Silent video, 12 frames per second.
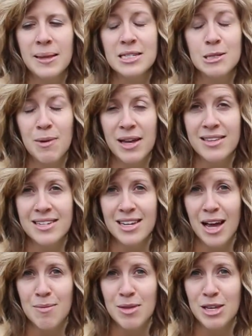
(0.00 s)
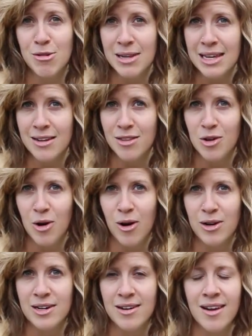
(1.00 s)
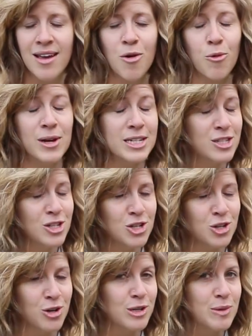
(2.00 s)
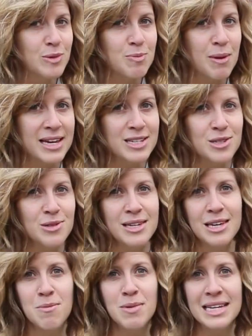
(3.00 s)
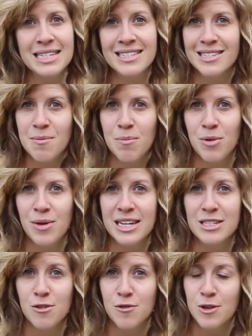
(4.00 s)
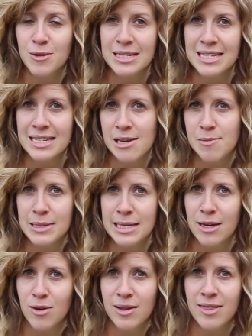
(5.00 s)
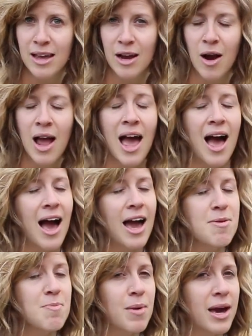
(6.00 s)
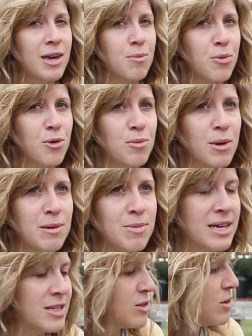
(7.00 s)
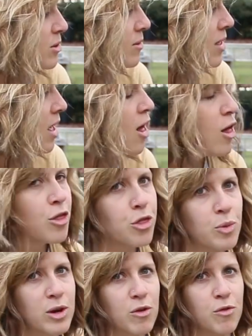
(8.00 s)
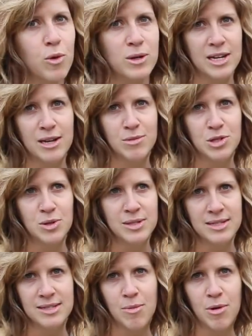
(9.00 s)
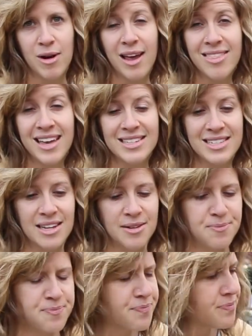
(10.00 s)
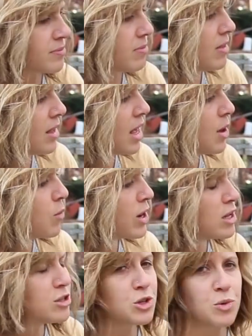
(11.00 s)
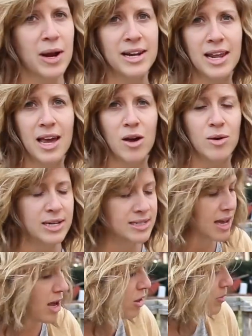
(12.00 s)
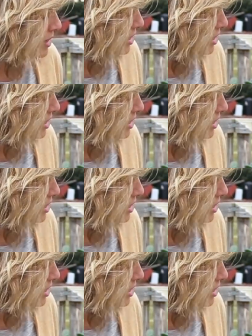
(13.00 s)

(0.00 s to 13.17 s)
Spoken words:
spend the time that you need in the garden, rest assured that with basil it can be as simple as a few snips here and there. I might prune my basil 3 or 4 times during the summer, and that's it. And what I'll do right now is I'll